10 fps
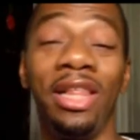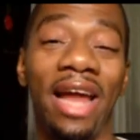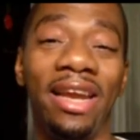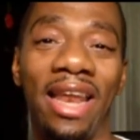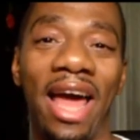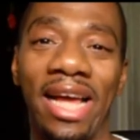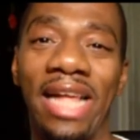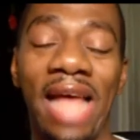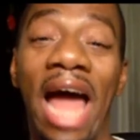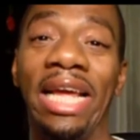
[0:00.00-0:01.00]
The only thing
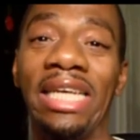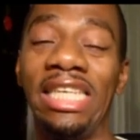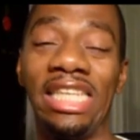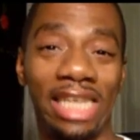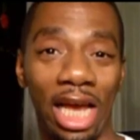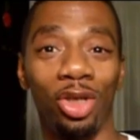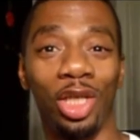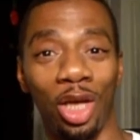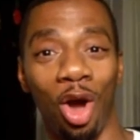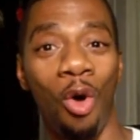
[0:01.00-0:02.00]
I didn't like, I guess
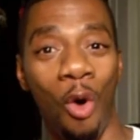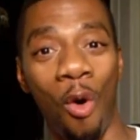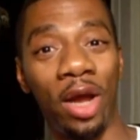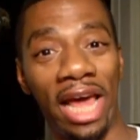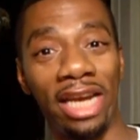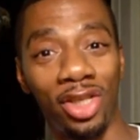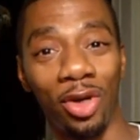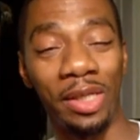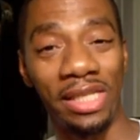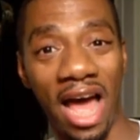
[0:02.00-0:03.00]
he's scheduled to go
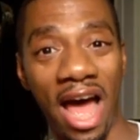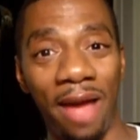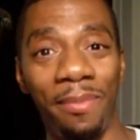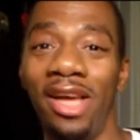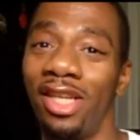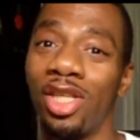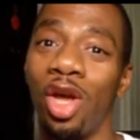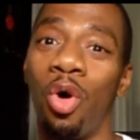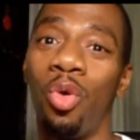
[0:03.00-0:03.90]
on at a certain time.